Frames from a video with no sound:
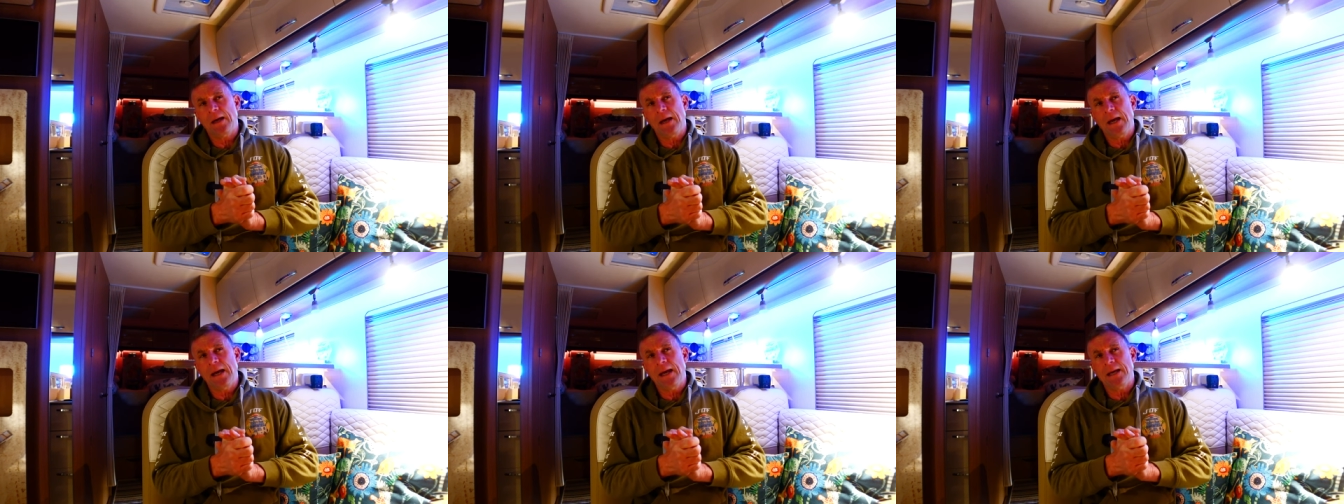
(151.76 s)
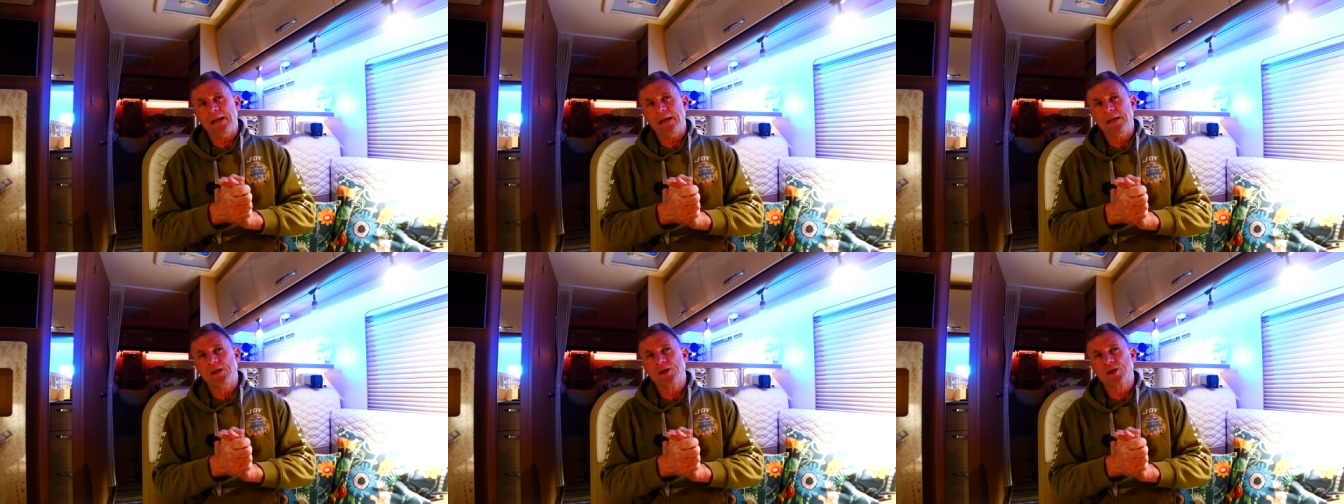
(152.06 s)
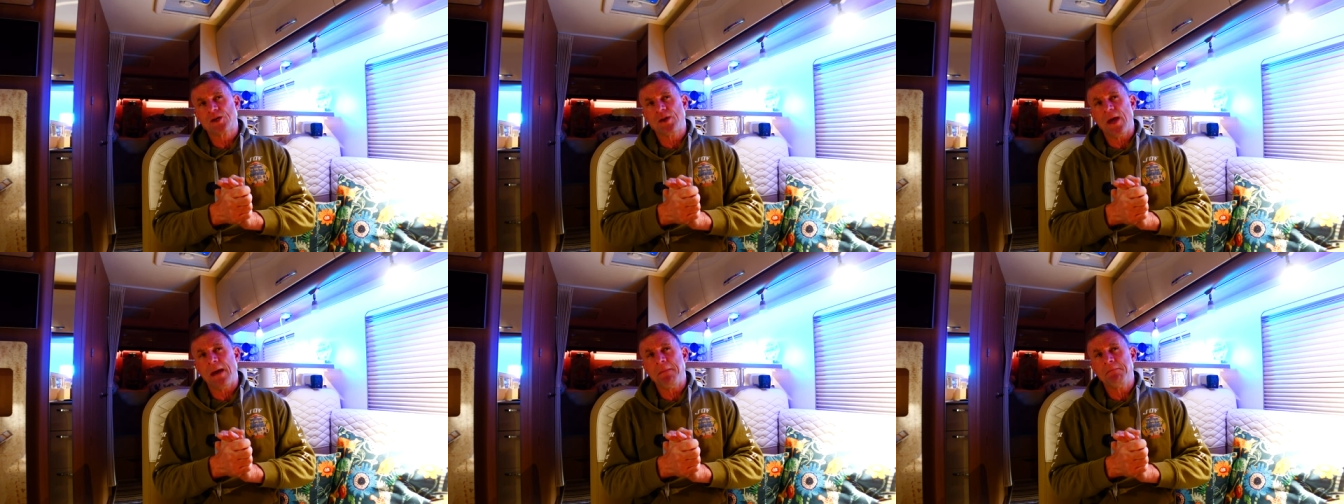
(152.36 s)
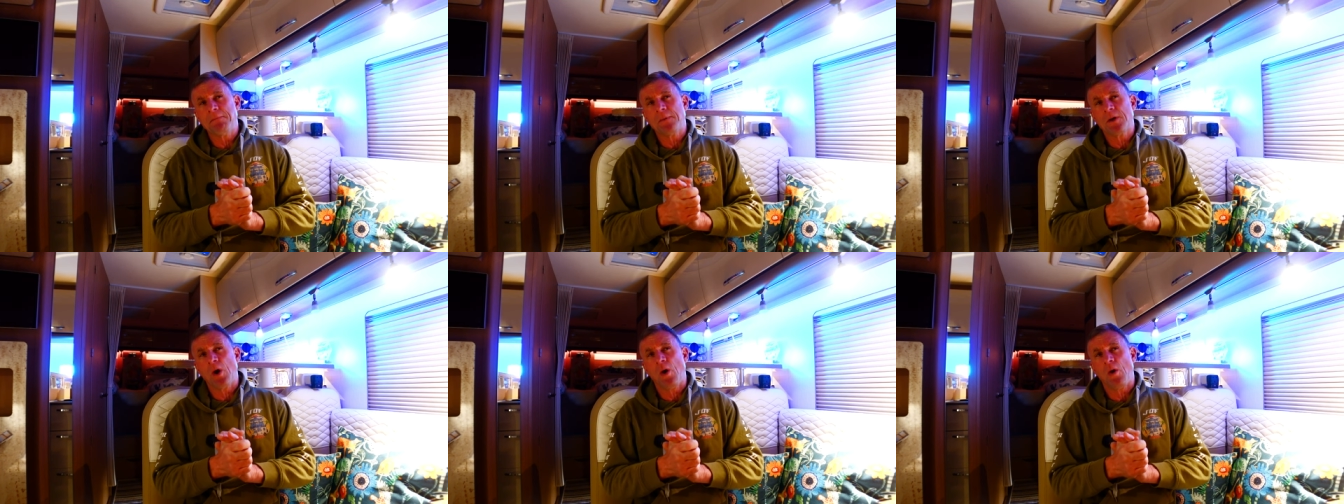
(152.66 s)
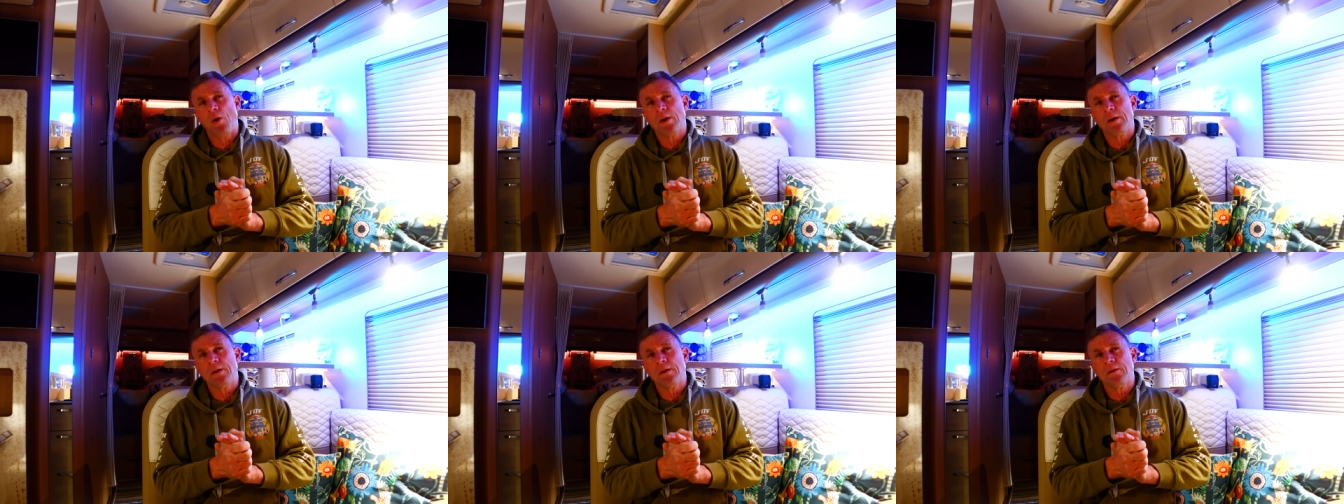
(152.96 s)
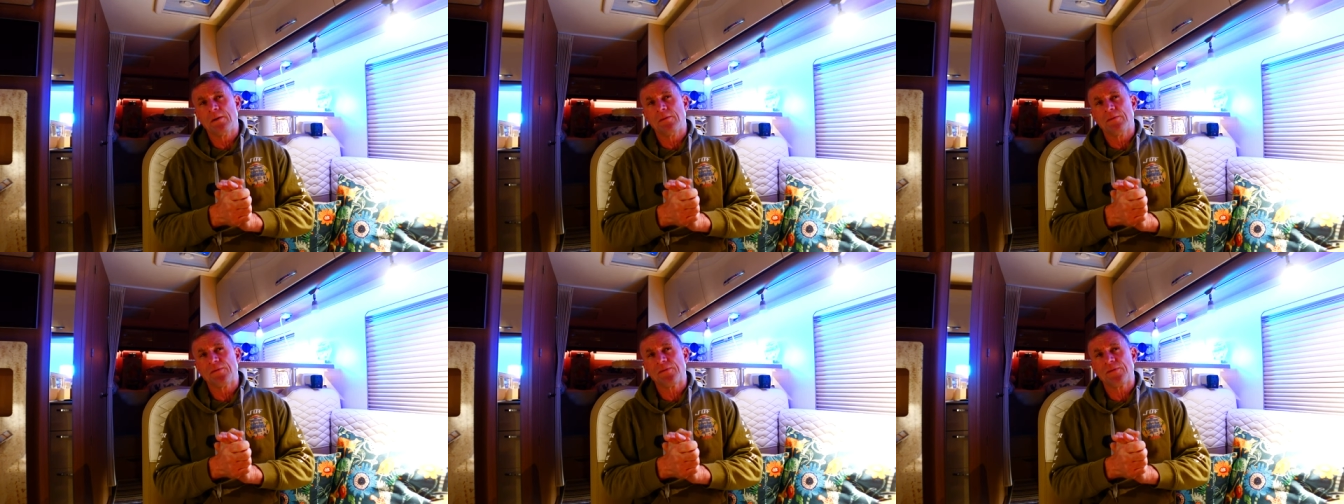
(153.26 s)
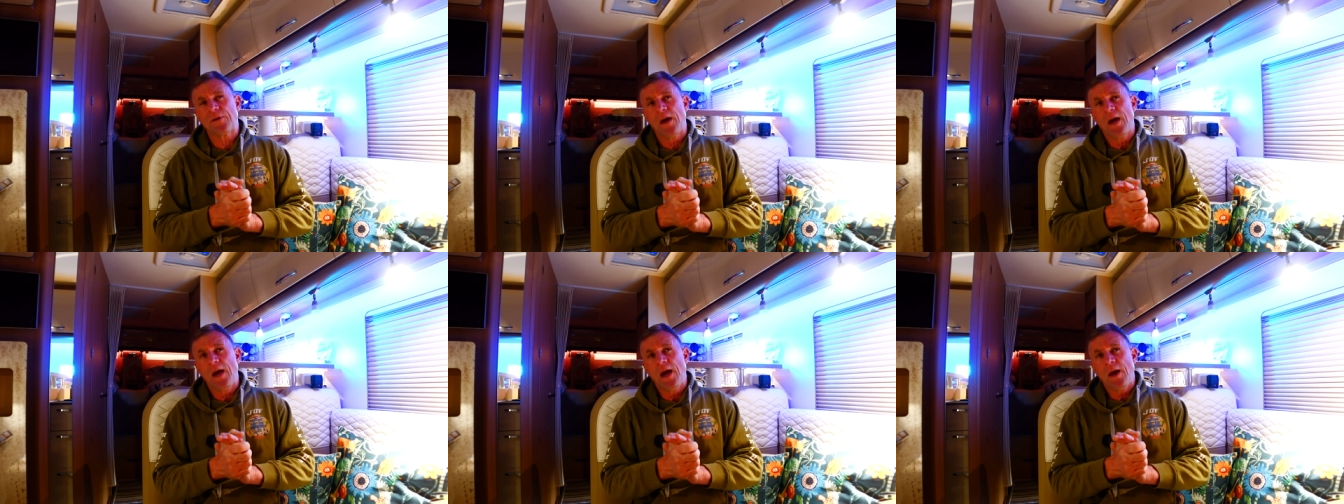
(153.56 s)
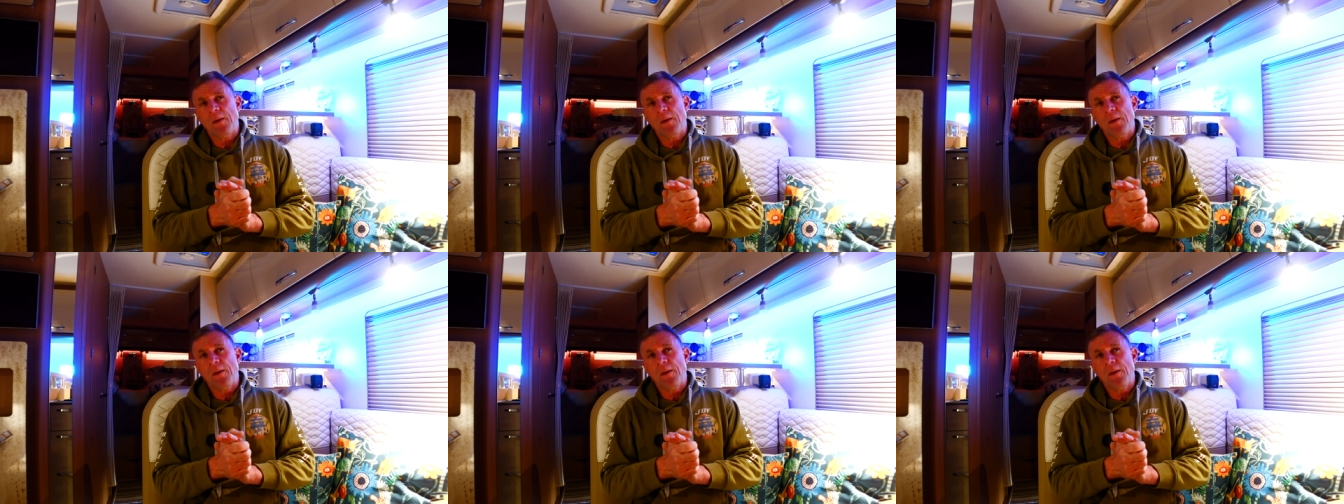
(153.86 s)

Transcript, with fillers: it is them kind of